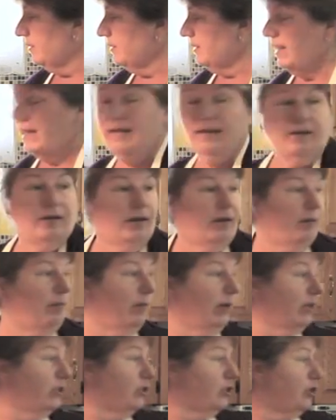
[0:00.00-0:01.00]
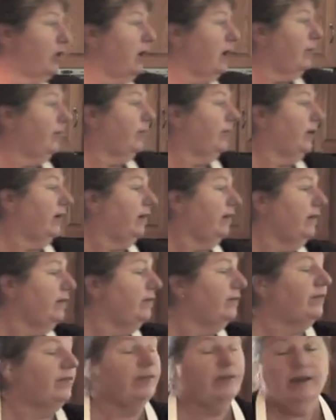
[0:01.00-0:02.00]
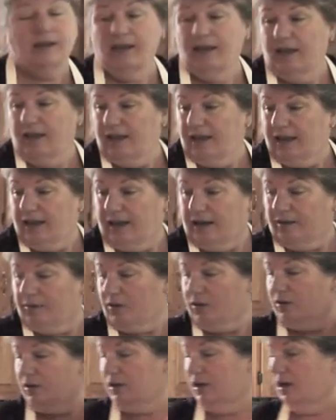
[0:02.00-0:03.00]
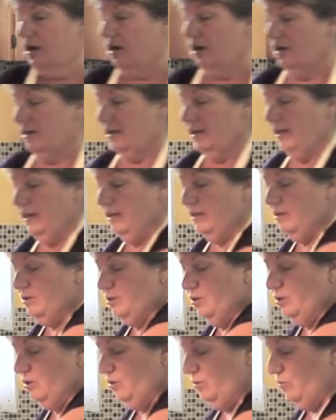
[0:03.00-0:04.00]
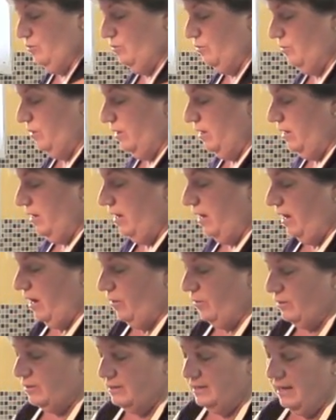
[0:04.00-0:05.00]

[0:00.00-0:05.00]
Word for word: take my sharp knife and I'm going to cut into our